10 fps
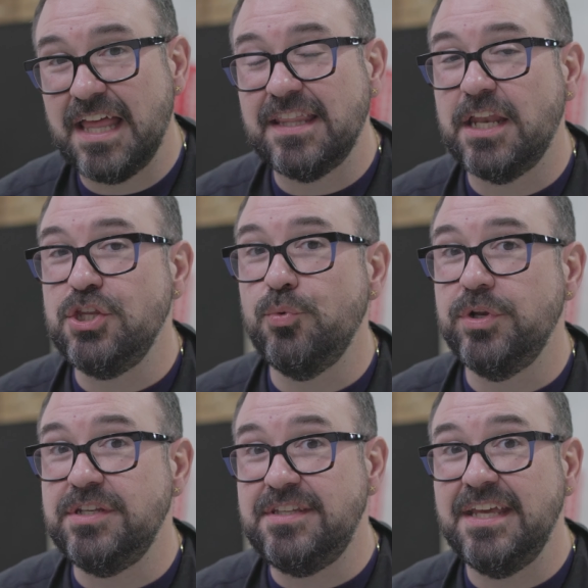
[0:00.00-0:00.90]
And then you
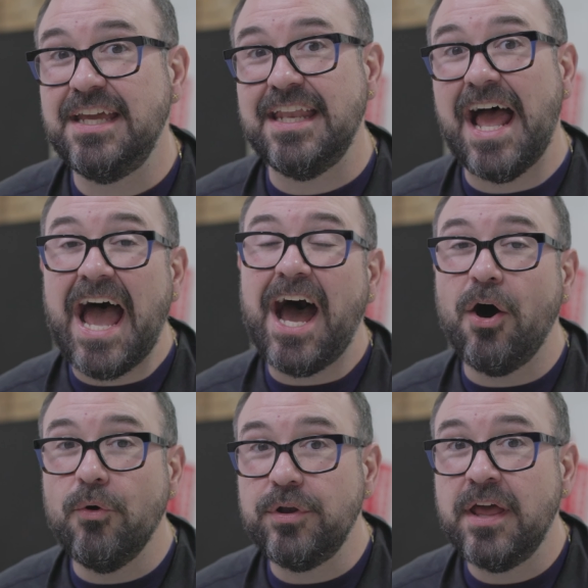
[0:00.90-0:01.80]
would dig it
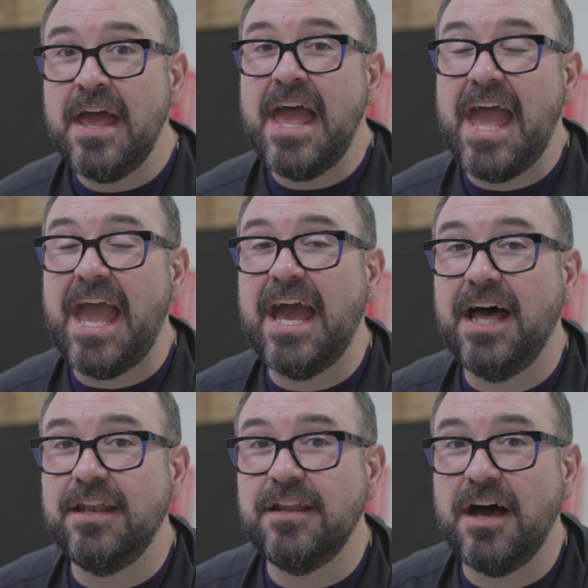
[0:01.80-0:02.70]
out,
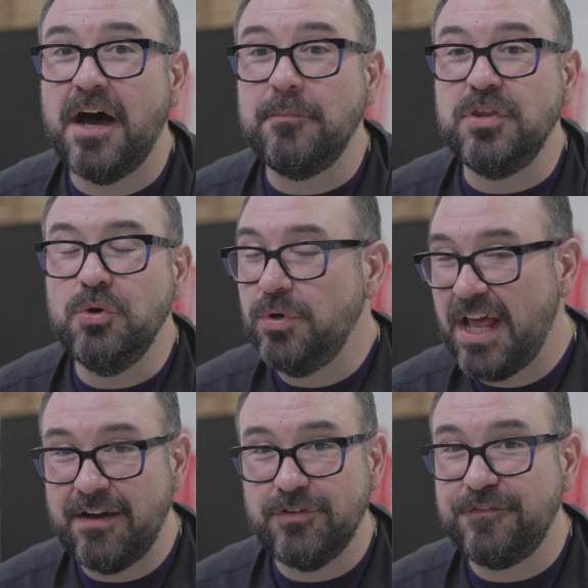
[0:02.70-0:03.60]
and you would
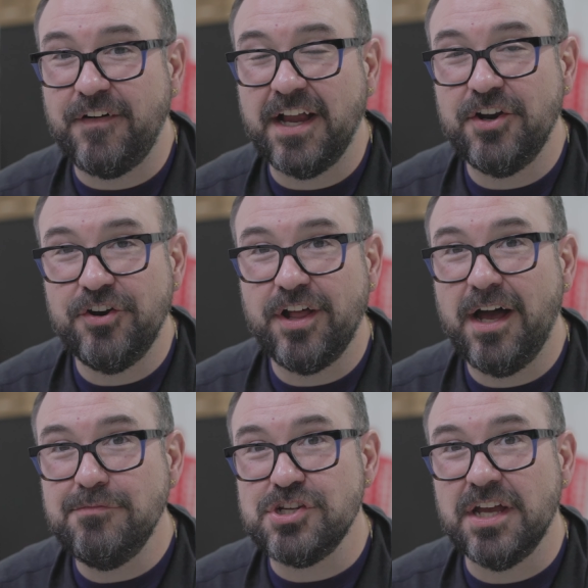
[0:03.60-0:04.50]
have a fired
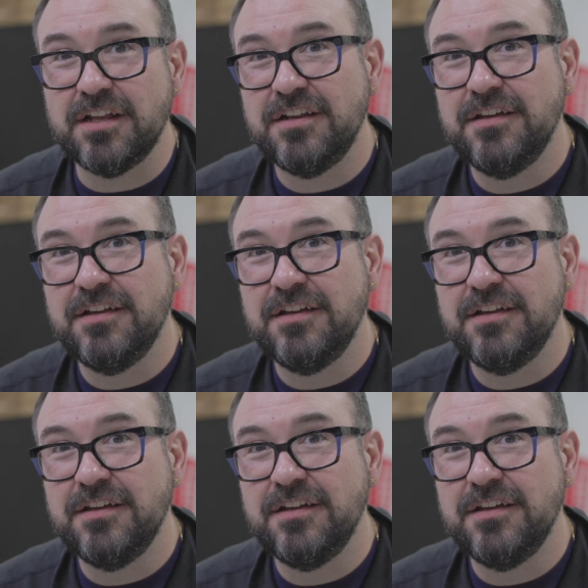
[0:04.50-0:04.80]
object.